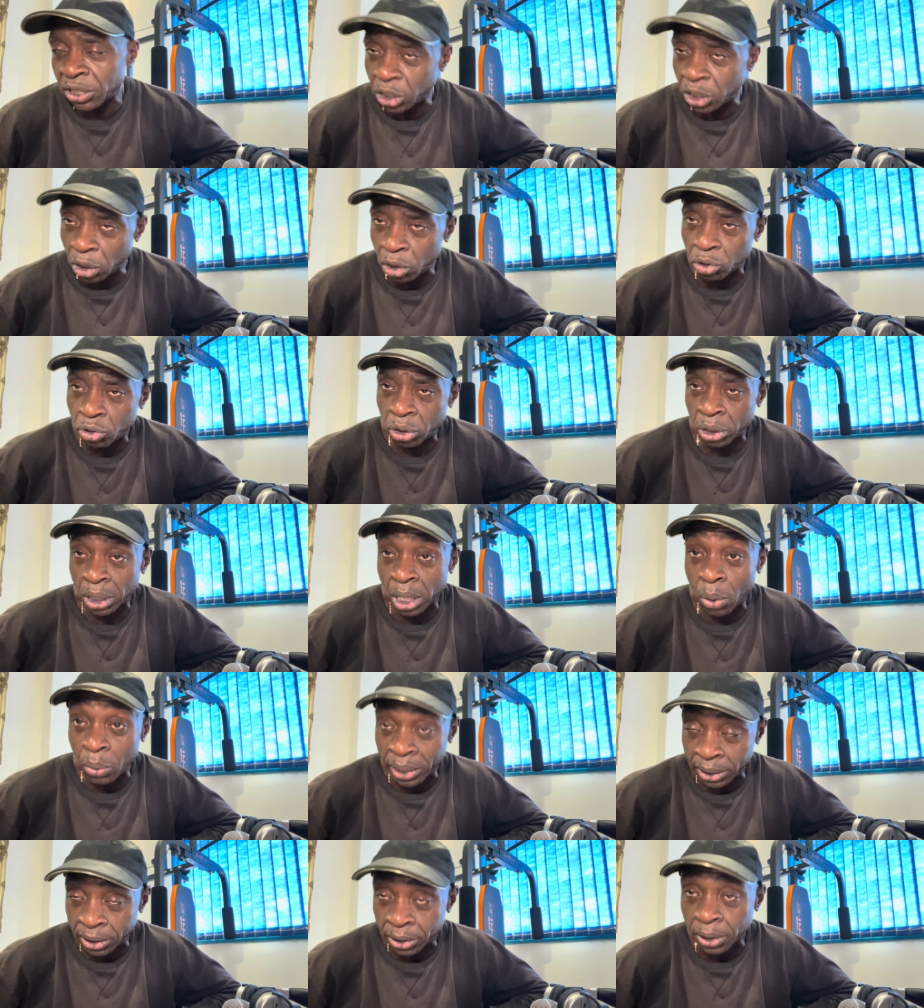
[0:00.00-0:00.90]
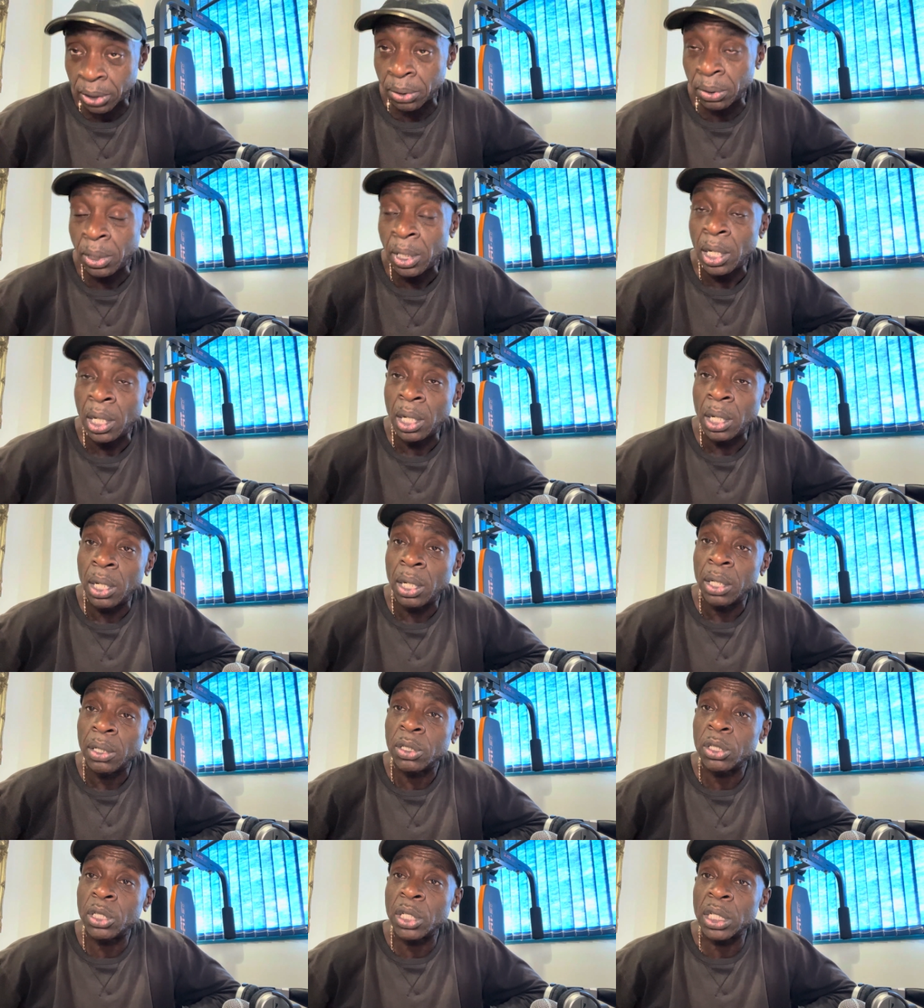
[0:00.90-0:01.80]
children going
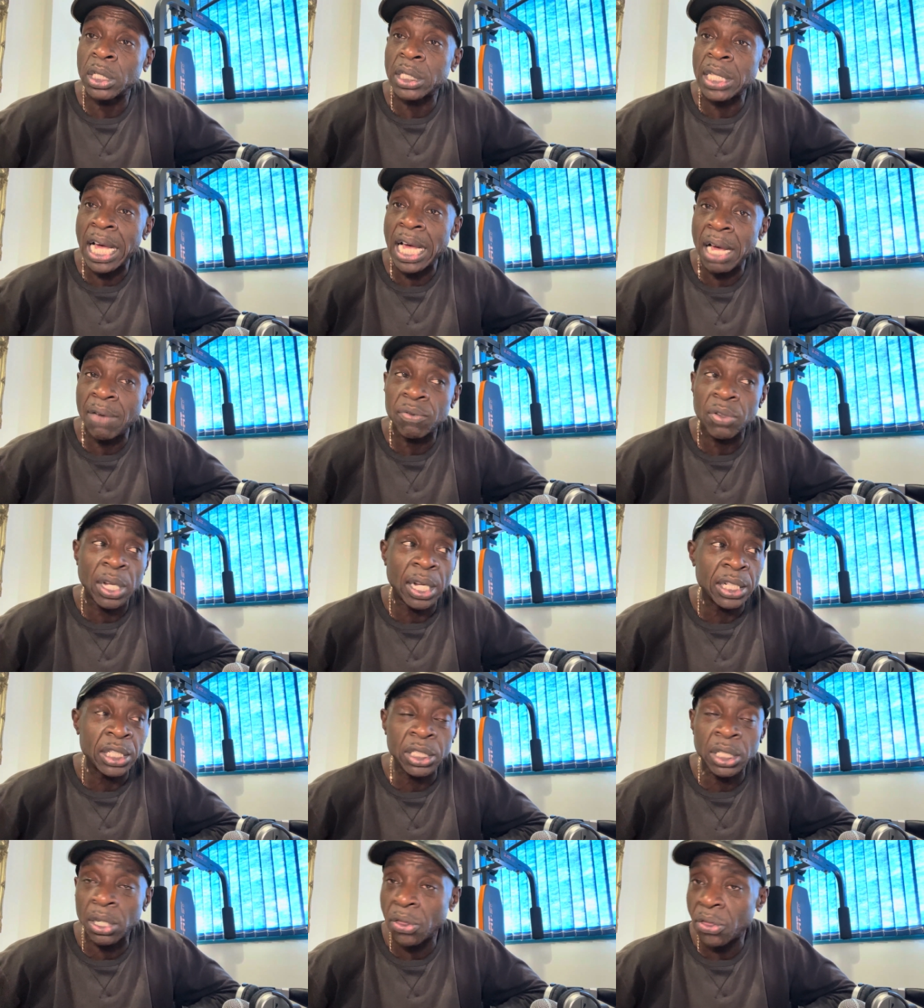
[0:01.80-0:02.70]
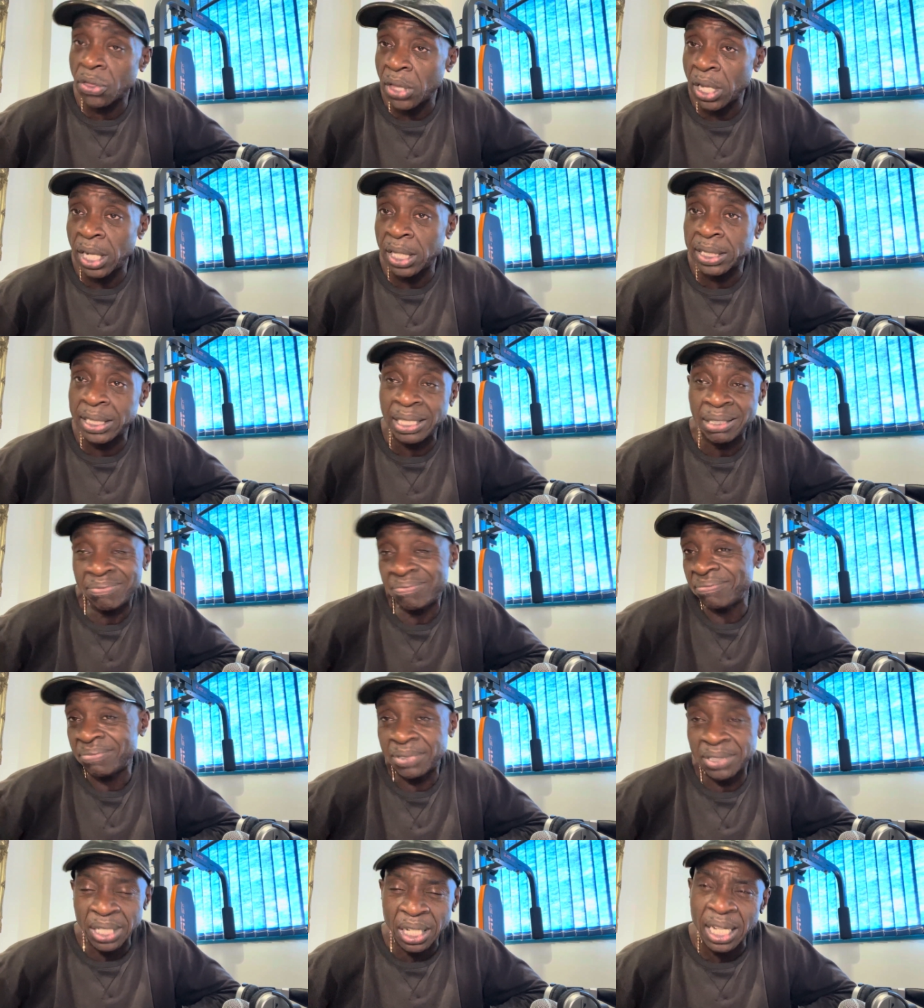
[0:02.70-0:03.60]
to have, like, you know, 30
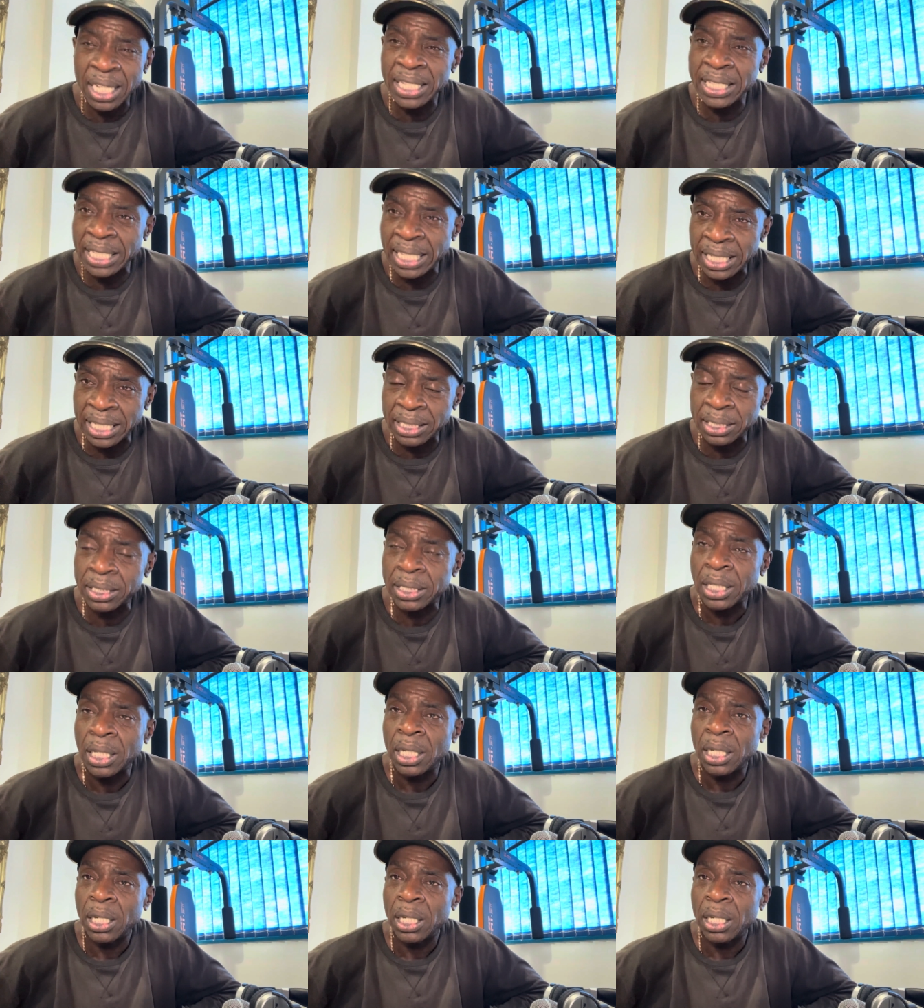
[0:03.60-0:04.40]
years,